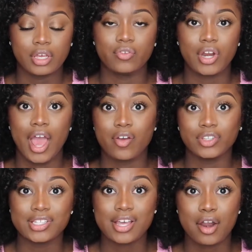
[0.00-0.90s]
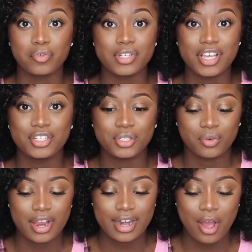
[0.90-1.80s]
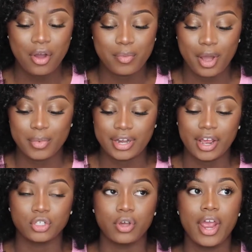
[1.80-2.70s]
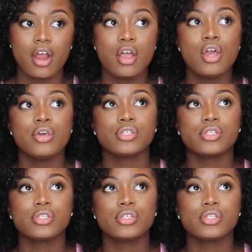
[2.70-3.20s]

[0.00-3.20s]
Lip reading: even having this conversation right now about my natural hair.